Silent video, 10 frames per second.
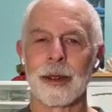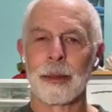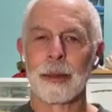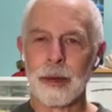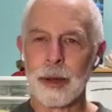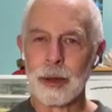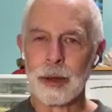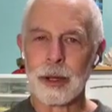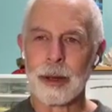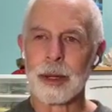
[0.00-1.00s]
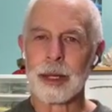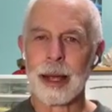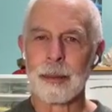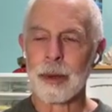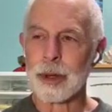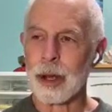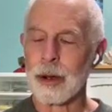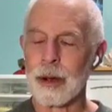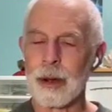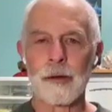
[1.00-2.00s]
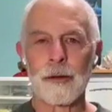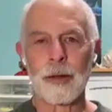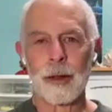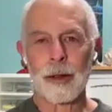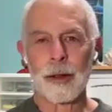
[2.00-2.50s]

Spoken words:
So I'm giving you some examples of